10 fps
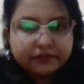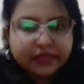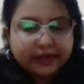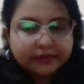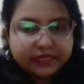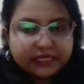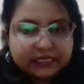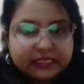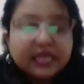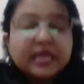That
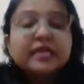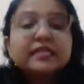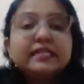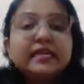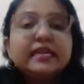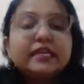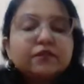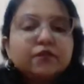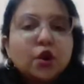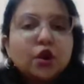means they
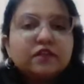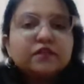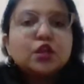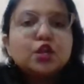involve